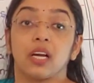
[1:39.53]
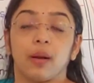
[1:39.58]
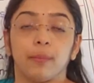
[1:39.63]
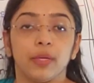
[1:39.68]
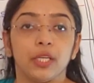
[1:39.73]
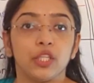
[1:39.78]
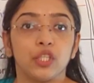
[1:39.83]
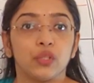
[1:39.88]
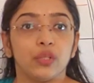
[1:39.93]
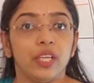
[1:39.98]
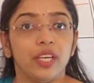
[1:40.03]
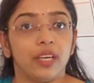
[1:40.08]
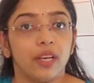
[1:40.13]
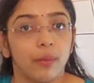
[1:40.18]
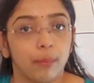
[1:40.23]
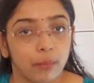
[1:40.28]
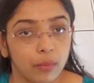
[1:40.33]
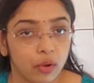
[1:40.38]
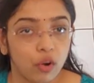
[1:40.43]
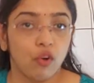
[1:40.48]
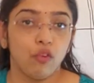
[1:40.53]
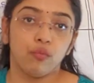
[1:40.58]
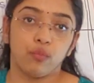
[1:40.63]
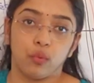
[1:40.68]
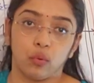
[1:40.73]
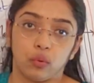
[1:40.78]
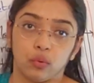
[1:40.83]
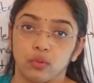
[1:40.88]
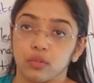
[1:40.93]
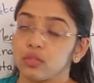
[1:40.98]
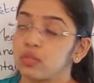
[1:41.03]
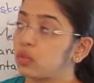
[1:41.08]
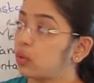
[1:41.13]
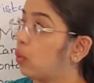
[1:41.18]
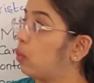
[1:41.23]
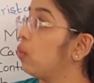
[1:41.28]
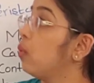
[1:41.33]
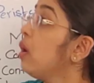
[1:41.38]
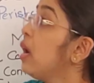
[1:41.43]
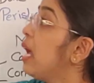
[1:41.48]
coming to the number of bones,
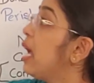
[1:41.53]
so